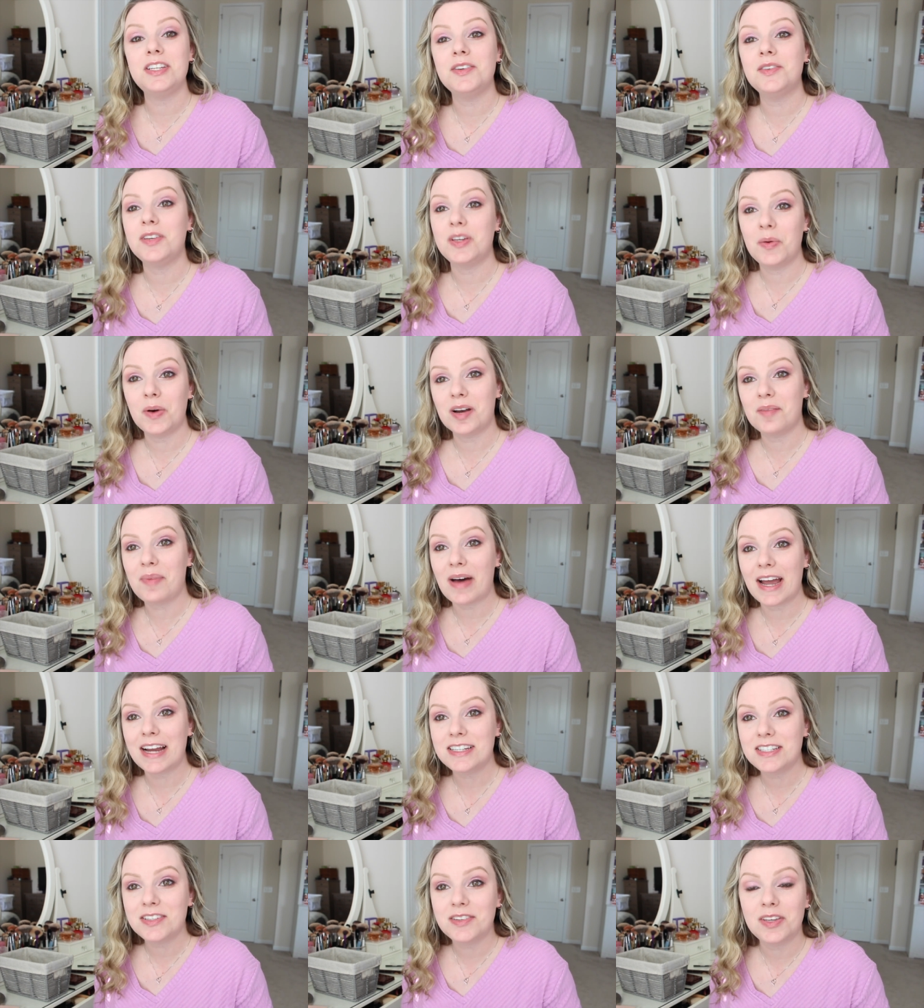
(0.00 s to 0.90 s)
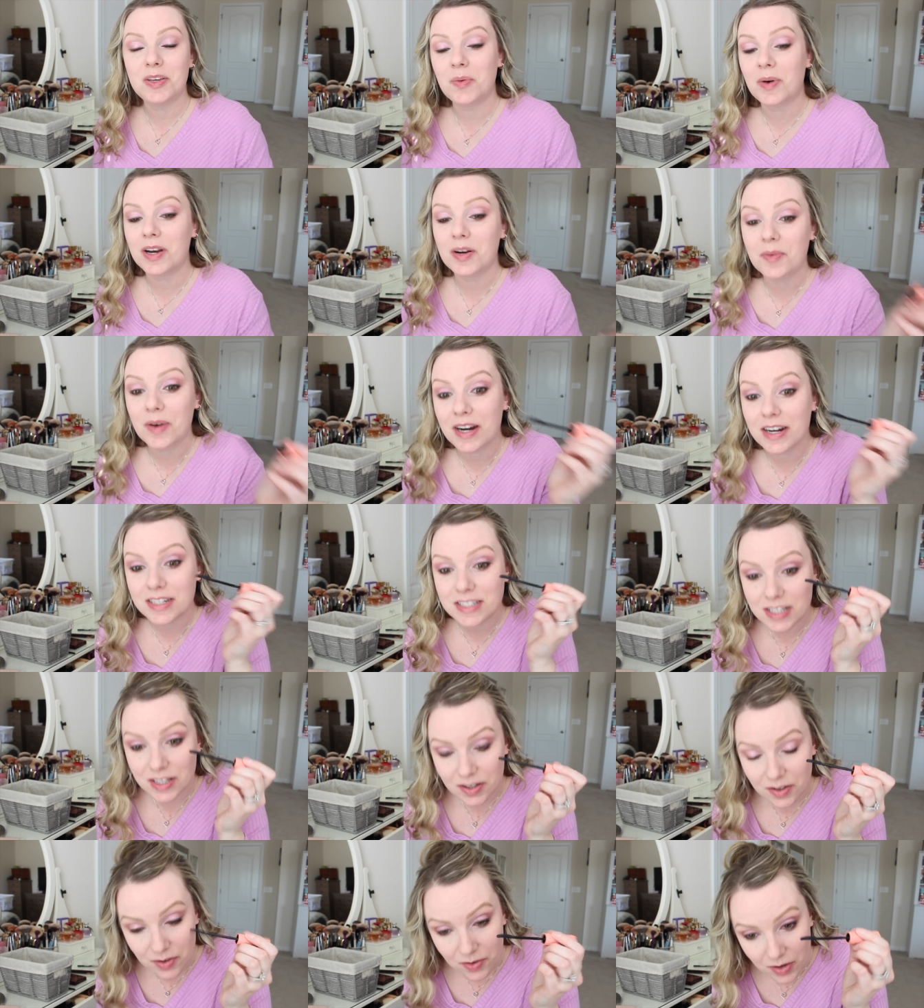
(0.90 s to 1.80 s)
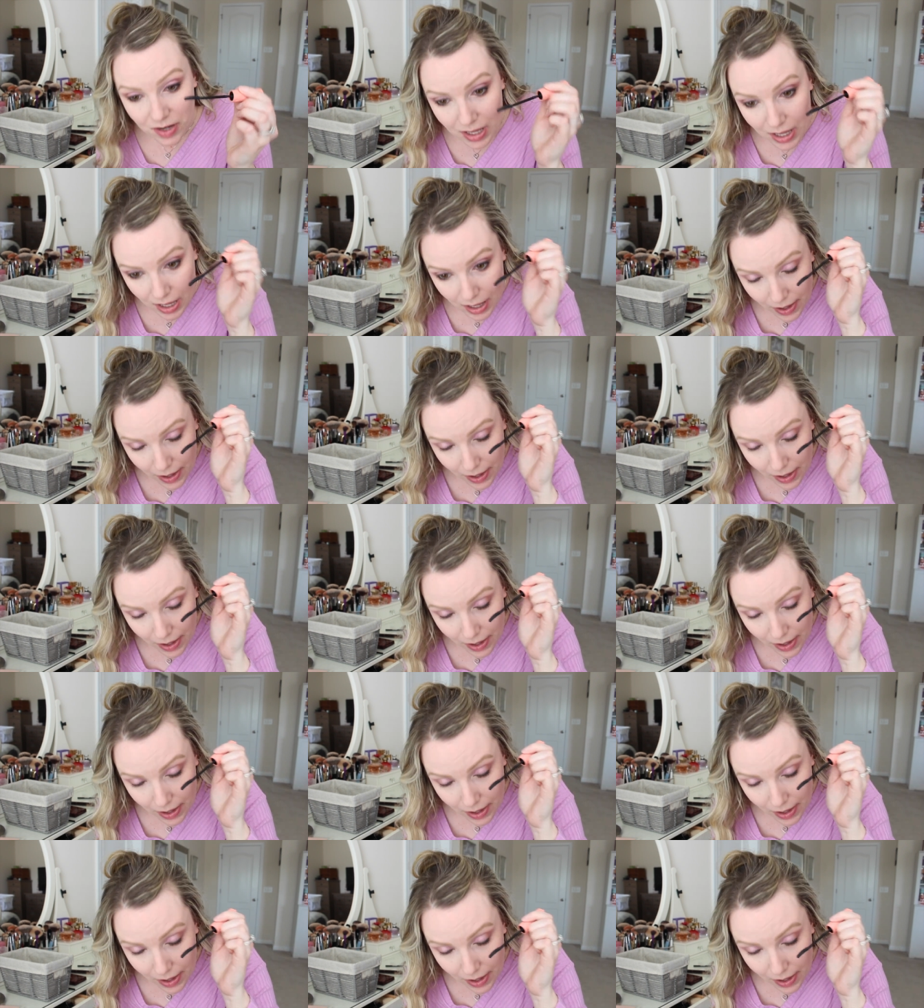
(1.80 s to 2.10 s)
too. You want to buy it too. You want to wear it too.